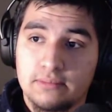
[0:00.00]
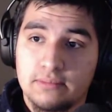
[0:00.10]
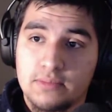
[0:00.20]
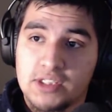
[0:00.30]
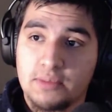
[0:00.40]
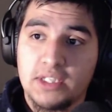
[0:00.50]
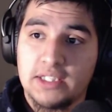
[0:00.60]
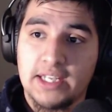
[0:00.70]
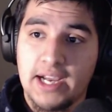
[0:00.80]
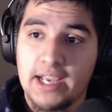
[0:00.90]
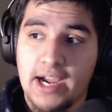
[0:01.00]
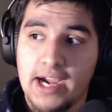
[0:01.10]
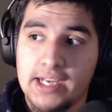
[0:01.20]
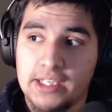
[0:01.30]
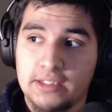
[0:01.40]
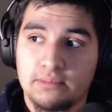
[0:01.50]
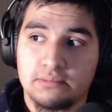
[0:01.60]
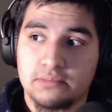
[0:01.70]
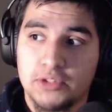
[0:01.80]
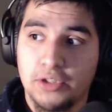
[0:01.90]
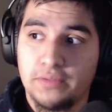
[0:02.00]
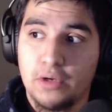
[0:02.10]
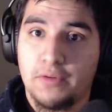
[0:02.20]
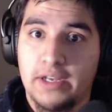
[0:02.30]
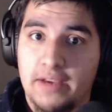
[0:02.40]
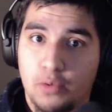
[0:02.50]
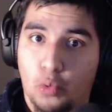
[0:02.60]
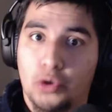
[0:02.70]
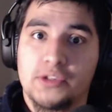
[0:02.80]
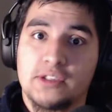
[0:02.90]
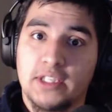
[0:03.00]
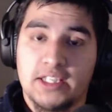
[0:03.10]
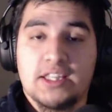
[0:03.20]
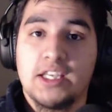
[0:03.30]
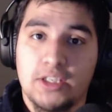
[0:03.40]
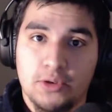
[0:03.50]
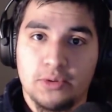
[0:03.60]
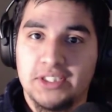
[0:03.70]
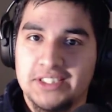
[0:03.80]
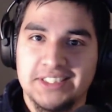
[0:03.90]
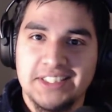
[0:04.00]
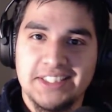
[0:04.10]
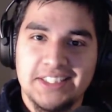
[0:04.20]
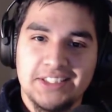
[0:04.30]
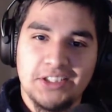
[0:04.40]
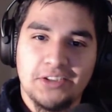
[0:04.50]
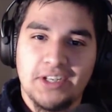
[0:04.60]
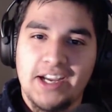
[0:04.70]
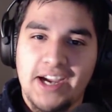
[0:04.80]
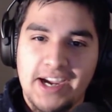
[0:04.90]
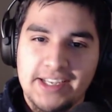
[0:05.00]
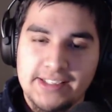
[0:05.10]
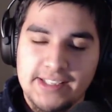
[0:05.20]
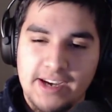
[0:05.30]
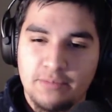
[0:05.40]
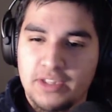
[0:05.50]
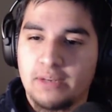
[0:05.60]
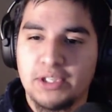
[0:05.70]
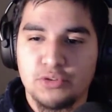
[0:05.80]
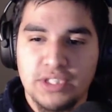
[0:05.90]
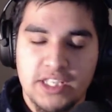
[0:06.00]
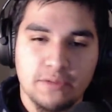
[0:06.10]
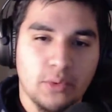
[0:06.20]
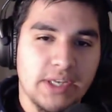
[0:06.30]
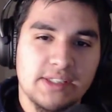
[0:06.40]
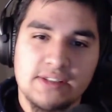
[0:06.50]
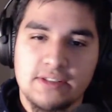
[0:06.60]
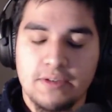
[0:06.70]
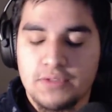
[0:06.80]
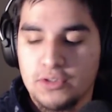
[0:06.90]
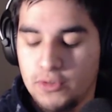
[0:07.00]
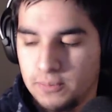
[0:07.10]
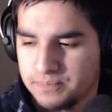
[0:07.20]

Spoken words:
something that I don't even know if I'd have the words to like thank you. You know, I've thought about doing giveaways and stuff too.